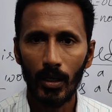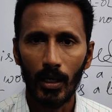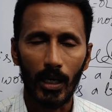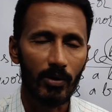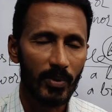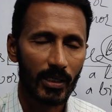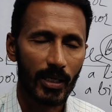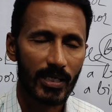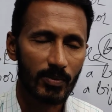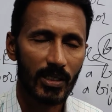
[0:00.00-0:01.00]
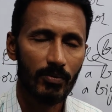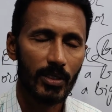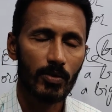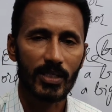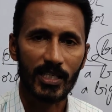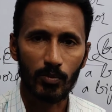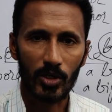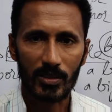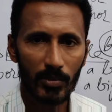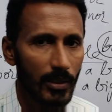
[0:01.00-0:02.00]
I will make as many videos as
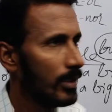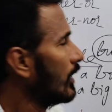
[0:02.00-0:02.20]
possible.